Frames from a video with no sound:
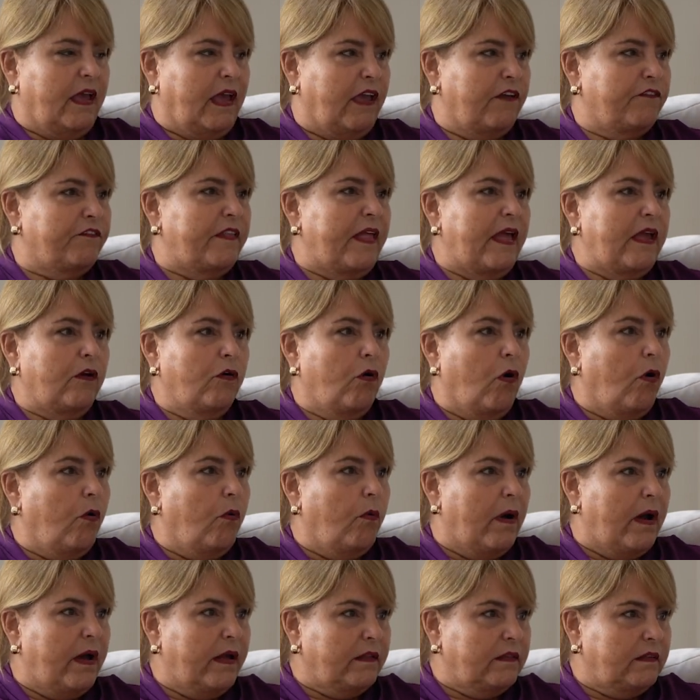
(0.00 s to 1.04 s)
if they
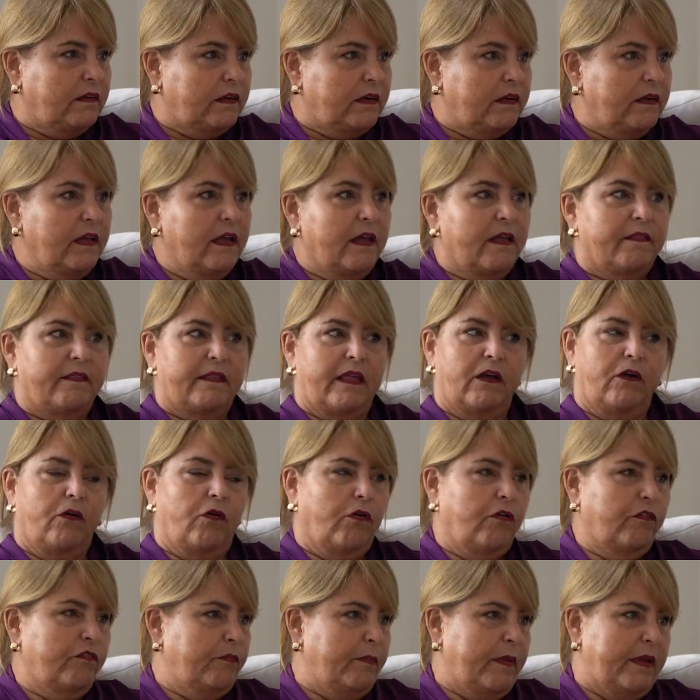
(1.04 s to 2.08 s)
go under, the
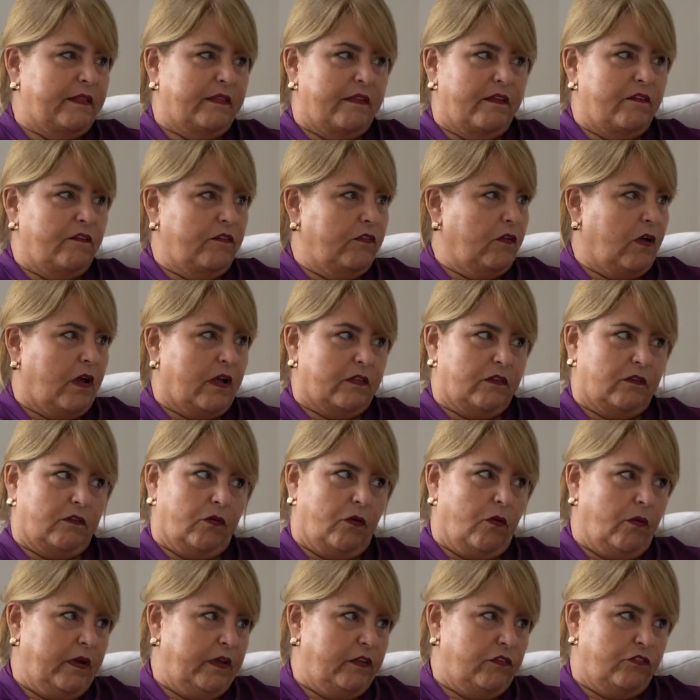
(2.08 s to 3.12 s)
government is not
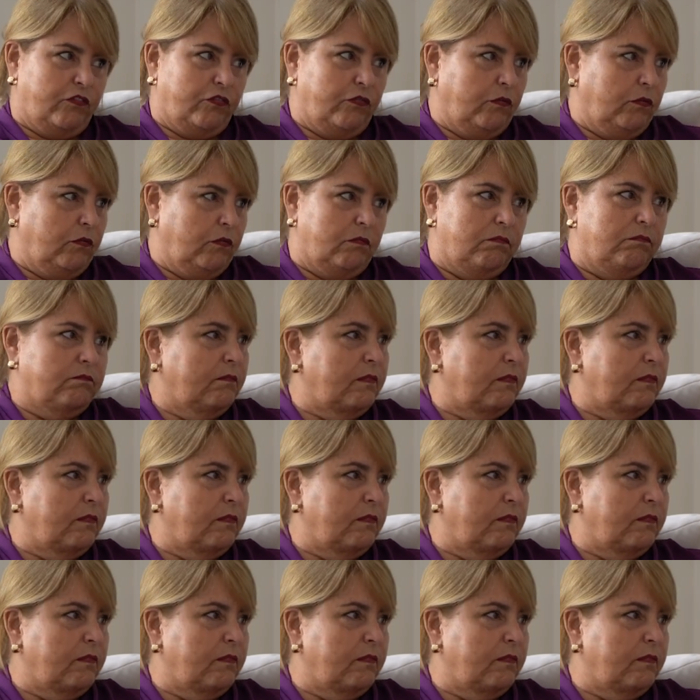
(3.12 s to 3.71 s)
going to